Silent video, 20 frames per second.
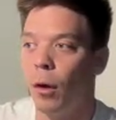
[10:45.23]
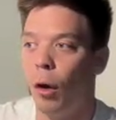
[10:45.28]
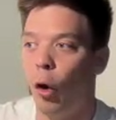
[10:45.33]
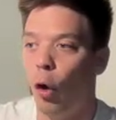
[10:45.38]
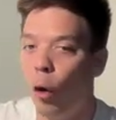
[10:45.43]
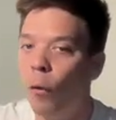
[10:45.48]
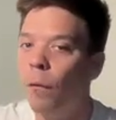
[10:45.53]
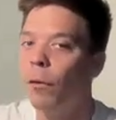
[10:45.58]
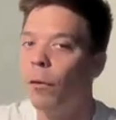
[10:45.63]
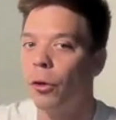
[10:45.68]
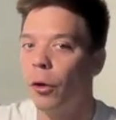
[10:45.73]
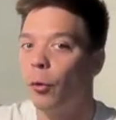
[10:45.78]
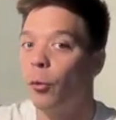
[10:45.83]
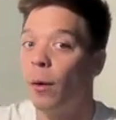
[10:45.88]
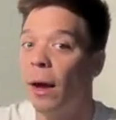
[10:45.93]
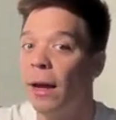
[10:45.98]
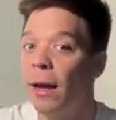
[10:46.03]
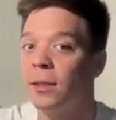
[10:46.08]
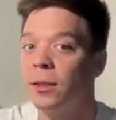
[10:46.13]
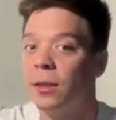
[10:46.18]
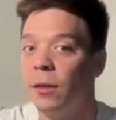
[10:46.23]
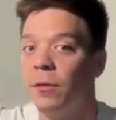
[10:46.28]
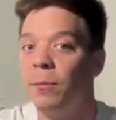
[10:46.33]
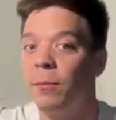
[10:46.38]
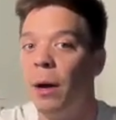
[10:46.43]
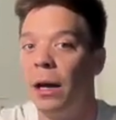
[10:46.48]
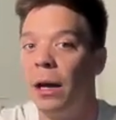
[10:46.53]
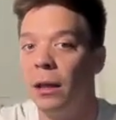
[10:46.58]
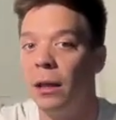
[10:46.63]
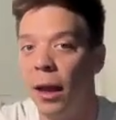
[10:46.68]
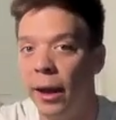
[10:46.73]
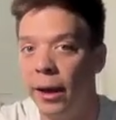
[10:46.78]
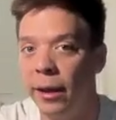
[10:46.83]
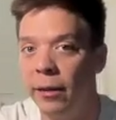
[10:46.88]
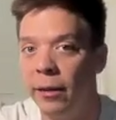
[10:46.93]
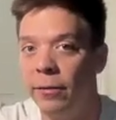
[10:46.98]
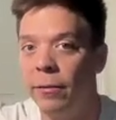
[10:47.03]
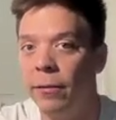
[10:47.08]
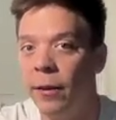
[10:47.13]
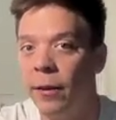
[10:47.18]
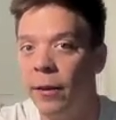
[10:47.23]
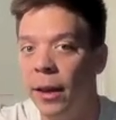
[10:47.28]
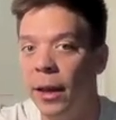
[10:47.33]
over the rest of my life?